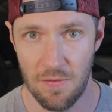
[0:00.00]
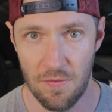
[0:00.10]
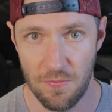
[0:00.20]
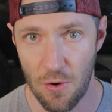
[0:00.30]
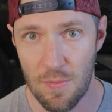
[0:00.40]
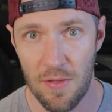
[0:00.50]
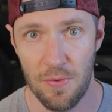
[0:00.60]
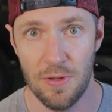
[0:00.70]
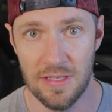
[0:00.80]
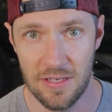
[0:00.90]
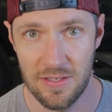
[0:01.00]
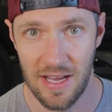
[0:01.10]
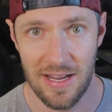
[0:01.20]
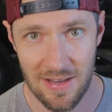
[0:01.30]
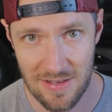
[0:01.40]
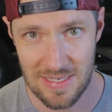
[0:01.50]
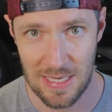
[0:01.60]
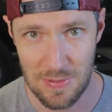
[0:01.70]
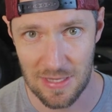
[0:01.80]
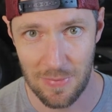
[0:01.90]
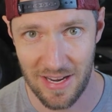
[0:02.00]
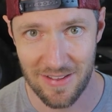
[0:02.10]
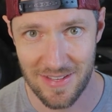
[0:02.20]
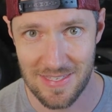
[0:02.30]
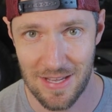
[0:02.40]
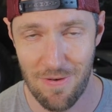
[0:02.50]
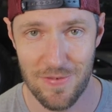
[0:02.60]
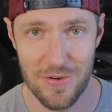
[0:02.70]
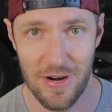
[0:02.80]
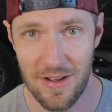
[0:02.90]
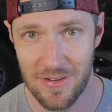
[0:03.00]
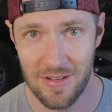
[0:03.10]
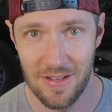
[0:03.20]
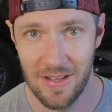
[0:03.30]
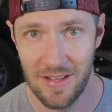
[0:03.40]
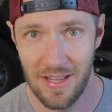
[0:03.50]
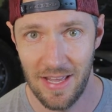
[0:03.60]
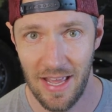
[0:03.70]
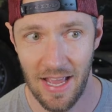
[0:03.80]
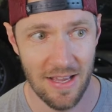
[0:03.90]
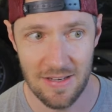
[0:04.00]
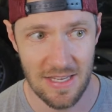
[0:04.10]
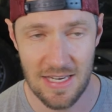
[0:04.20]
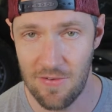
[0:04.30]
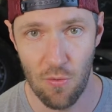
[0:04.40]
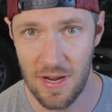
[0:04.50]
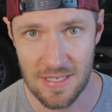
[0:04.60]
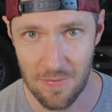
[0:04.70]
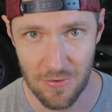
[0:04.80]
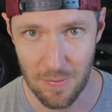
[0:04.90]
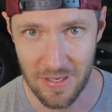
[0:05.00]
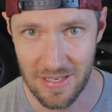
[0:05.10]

4-month-old little guy sleeps in the back of this thing when we're driving, and he never wakes up from it.